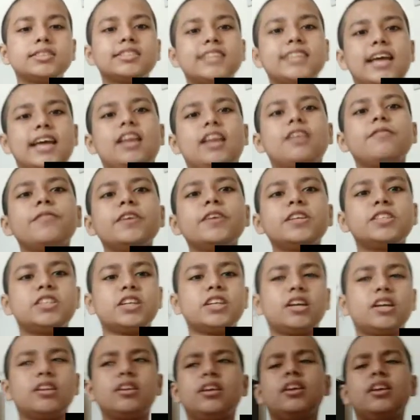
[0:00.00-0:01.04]

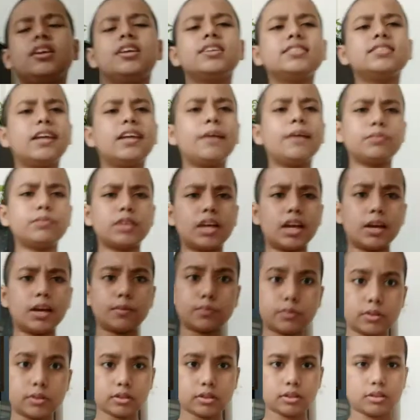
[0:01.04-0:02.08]
television is
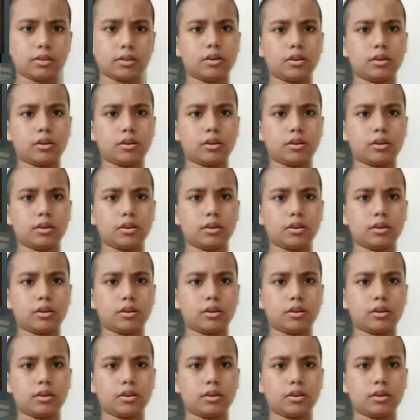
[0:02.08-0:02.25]
sometimes